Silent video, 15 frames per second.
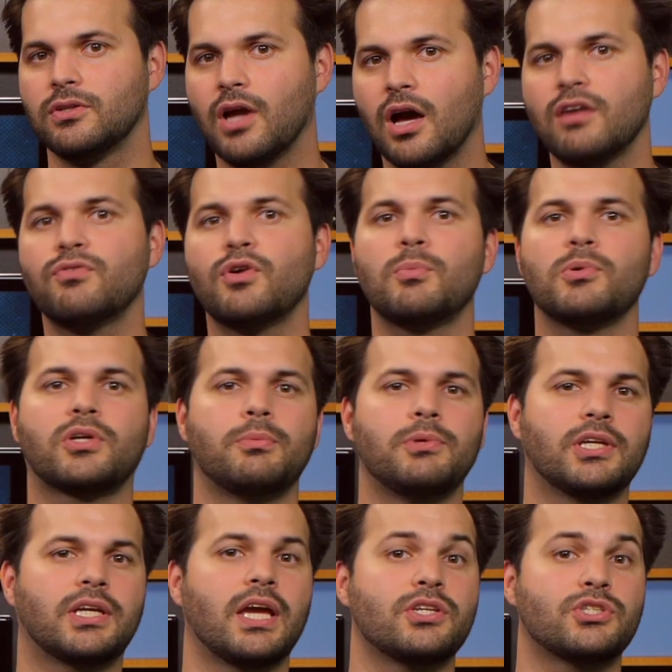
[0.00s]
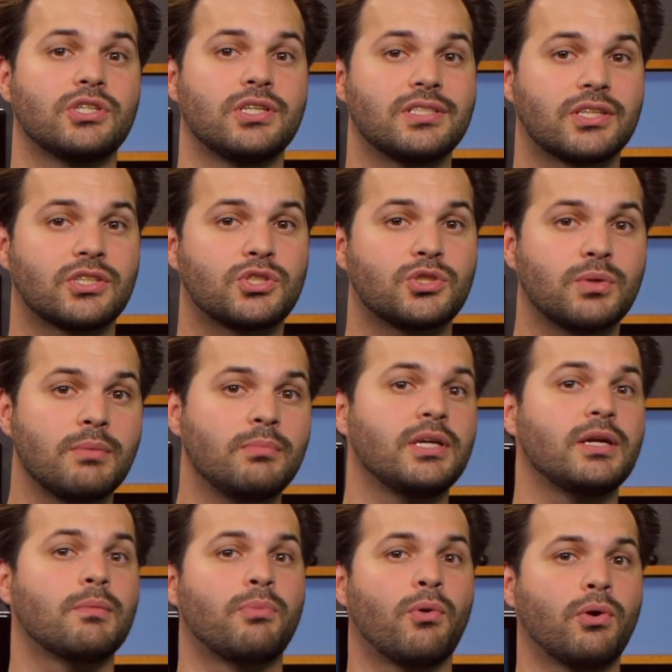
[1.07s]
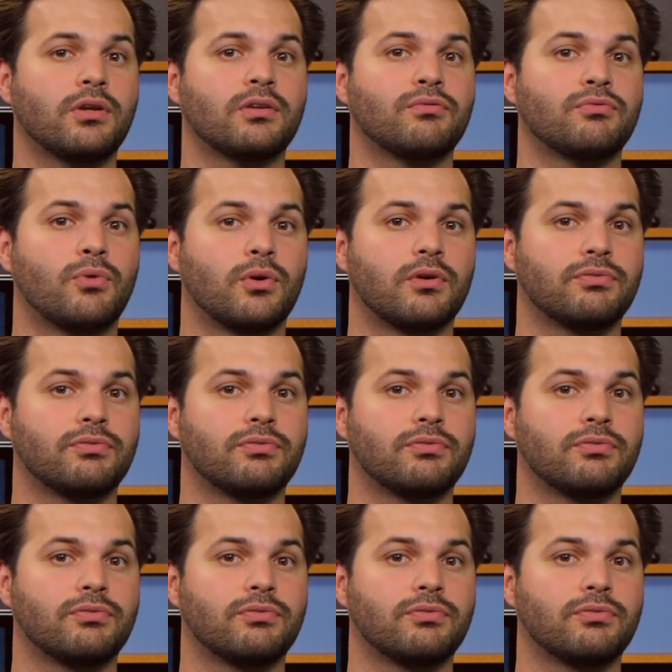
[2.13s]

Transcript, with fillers: Nonverbal communication is extremely important for